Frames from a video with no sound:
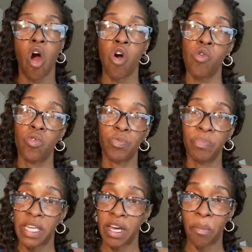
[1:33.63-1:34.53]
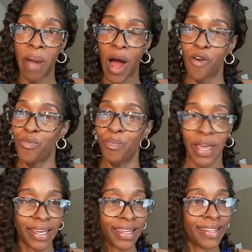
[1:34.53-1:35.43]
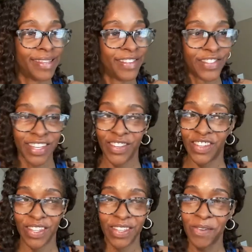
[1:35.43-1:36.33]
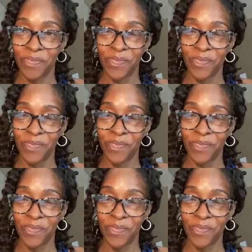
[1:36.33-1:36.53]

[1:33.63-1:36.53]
all be about making decisions.